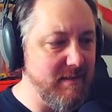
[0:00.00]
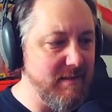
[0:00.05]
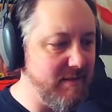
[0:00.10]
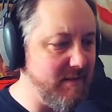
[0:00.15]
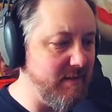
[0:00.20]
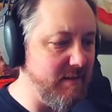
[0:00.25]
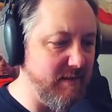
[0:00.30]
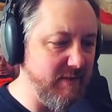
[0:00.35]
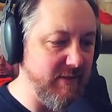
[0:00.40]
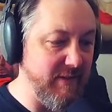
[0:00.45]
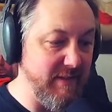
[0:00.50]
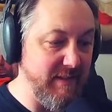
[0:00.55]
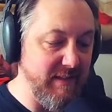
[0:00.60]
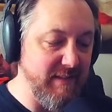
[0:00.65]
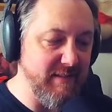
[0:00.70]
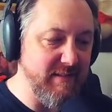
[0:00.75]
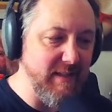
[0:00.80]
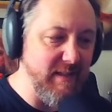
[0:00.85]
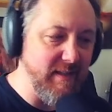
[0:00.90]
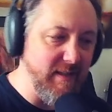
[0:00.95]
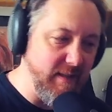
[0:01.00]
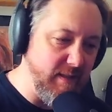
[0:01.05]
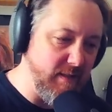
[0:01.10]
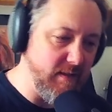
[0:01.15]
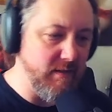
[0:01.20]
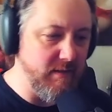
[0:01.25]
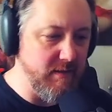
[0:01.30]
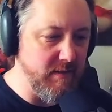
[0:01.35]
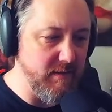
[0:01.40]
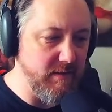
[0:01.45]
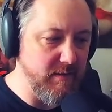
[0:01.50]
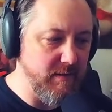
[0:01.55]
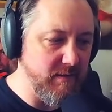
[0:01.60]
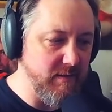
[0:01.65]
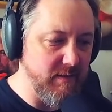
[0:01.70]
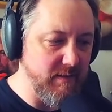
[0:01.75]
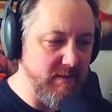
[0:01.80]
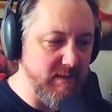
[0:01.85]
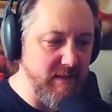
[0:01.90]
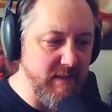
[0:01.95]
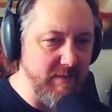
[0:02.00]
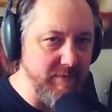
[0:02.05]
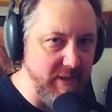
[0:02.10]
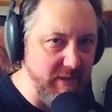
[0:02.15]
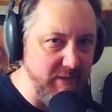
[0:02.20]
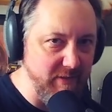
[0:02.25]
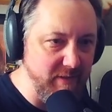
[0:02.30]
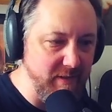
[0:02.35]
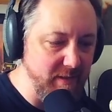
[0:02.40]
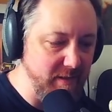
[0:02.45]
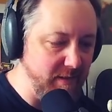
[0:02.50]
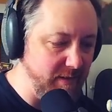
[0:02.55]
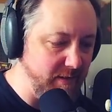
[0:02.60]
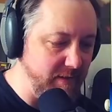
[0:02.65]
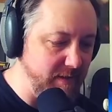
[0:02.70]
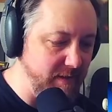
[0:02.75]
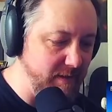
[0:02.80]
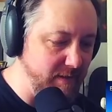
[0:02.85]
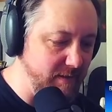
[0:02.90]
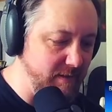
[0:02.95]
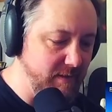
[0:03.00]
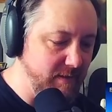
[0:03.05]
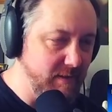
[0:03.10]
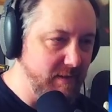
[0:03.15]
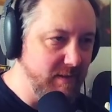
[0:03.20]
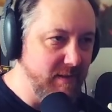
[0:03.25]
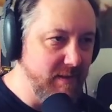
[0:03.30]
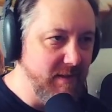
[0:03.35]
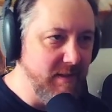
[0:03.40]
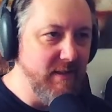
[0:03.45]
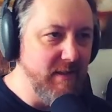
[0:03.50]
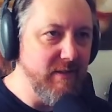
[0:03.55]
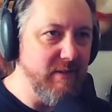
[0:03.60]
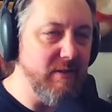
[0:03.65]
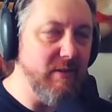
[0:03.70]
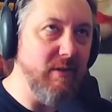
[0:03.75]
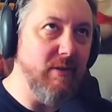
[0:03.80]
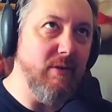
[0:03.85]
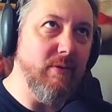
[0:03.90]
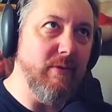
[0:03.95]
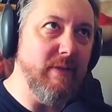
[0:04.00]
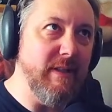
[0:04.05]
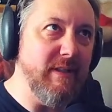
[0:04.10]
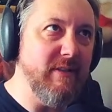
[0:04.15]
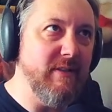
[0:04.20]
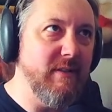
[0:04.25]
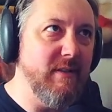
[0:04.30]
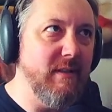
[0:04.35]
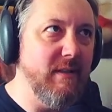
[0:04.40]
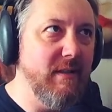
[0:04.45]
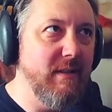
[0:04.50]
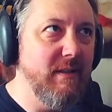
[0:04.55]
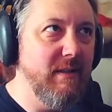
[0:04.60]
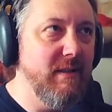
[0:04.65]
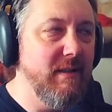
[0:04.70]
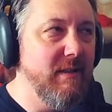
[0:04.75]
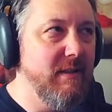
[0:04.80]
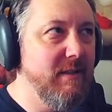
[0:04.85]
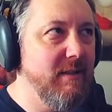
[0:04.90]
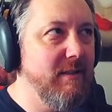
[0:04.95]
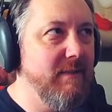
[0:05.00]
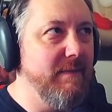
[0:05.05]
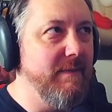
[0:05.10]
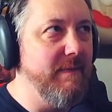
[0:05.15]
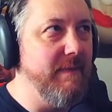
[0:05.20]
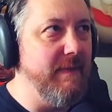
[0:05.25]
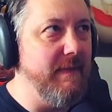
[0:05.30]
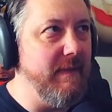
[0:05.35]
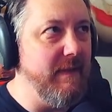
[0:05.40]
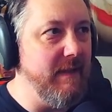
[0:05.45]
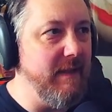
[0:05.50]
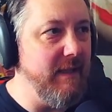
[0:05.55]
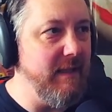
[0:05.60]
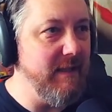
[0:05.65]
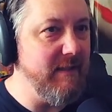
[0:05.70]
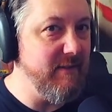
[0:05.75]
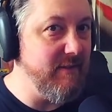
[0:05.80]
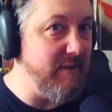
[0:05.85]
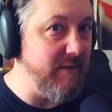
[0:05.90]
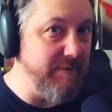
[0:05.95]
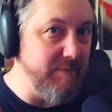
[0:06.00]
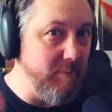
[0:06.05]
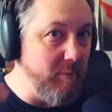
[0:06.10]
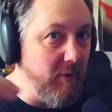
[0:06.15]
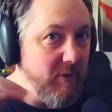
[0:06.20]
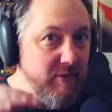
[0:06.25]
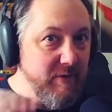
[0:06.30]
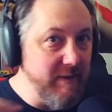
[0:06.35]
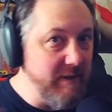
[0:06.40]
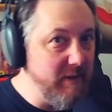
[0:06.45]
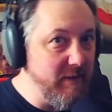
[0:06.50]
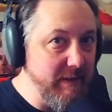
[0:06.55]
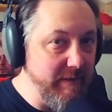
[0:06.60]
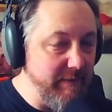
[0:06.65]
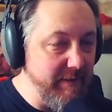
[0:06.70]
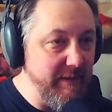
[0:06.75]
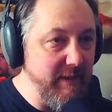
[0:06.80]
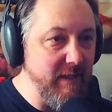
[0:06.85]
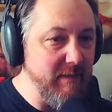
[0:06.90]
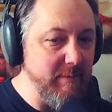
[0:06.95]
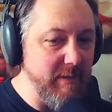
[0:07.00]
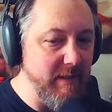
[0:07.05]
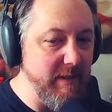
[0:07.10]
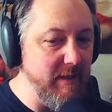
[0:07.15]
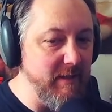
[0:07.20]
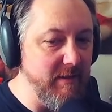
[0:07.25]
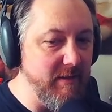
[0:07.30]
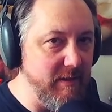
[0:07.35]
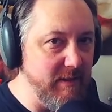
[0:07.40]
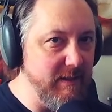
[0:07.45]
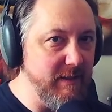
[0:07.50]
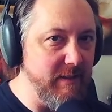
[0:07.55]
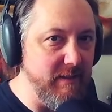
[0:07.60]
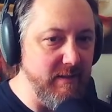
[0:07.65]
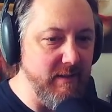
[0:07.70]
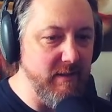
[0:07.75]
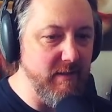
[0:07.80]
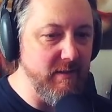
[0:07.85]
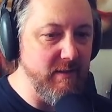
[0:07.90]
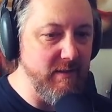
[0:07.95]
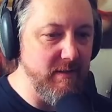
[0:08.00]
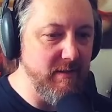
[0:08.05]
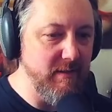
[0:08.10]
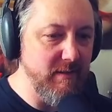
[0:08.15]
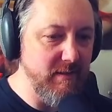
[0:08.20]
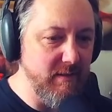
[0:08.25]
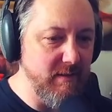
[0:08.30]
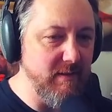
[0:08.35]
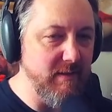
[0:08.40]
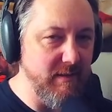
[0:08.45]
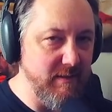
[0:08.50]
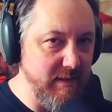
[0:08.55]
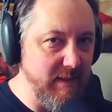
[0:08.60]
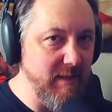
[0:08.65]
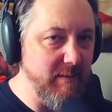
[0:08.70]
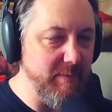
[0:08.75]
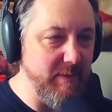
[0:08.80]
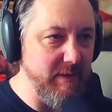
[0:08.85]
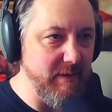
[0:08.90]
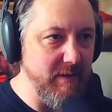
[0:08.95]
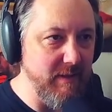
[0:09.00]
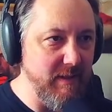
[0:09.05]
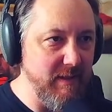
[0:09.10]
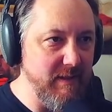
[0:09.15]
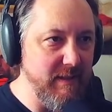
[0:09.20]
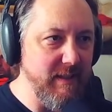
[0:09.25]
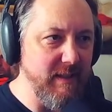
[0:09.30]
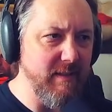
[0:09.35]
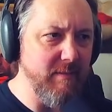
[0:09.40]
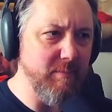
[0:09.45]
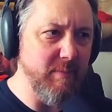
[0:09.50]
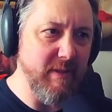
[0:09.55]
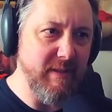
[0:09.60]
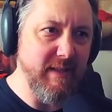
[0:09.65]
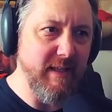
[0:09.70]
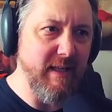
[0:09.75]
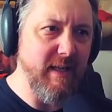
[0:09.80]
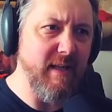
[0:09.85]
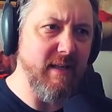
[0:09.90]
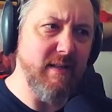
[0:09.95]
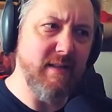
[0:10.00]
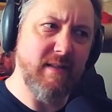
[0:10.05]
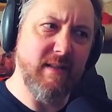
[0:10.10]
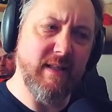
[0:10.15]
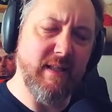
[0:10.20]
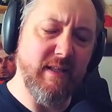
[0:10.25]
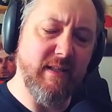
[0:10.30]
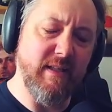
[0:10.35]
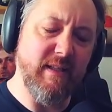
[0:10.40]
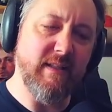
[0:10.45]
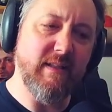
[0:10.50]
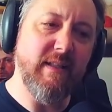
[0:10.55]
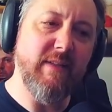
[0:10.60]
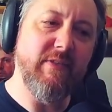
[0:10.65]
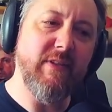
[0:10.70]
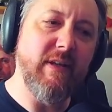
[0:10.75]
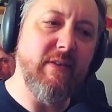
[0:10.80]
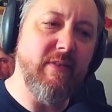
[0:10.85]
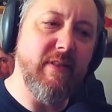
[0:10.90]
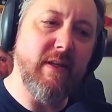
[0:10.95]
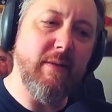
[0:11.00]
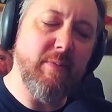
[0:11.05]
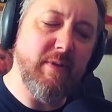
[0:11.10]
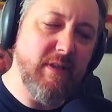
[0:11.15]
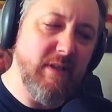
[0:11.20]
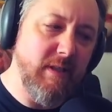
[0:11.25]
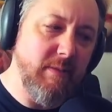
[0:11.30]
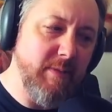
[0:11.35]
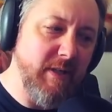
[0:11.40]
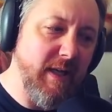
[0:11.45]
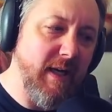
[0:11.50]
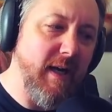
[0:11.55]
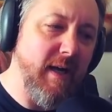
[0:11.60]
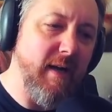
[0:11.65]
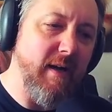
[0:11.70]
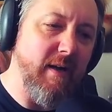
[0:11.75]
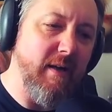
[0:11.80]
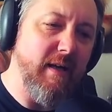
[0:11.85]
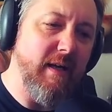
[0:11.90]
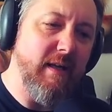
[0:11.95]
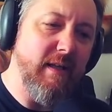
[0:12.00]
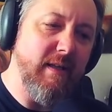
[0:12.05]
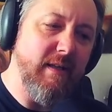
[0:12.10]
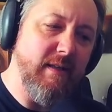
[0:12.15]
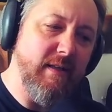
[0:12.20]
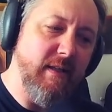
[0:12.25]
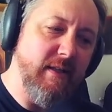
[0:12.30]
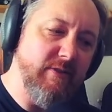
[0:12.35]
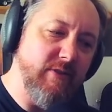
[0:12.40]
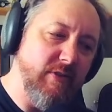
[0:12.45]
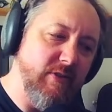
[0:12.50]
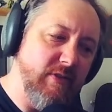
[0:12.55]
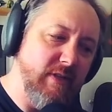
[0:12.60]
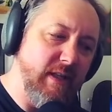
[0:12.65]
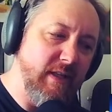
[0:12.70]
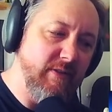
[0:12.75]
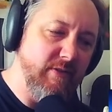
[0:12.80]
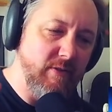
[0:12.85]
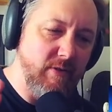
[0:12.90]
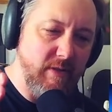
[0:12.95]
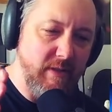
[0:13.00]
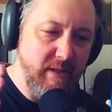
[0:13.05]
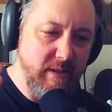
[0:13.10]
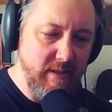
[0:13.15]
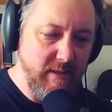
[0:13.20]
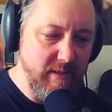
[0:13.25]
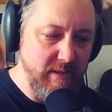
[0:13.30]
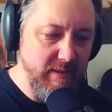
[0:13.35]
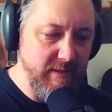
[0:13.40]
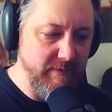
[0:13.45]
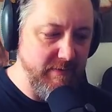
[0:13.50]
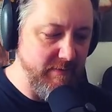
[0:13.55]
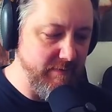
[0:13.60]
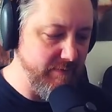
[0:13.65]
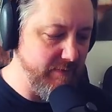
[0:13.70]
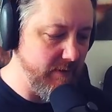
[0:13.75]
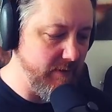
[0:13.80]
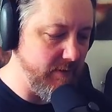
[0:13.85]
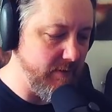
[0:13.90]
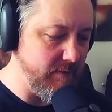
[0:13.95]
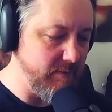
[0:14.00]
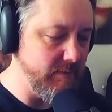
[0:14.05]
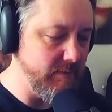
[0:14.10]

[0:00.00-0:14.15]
It's a descending. It's kind of a descending thing. So it's stuff most of you don't even think about. You hear the lead, you hear the tapping, and then, but it lifts everything up a little bit higher, and it just takes you on a different flow.